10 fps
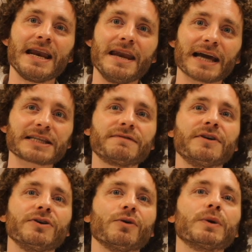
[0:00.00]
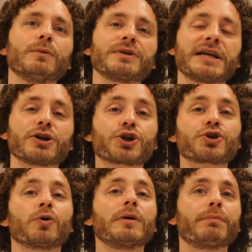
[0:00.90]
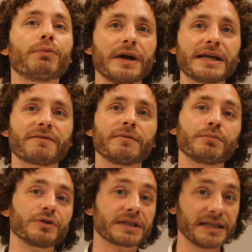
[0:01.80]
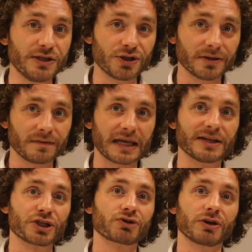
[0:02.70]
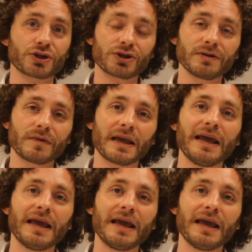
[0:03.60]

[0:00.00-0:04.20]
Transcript: Next video, we will take a short break from procedure and structure,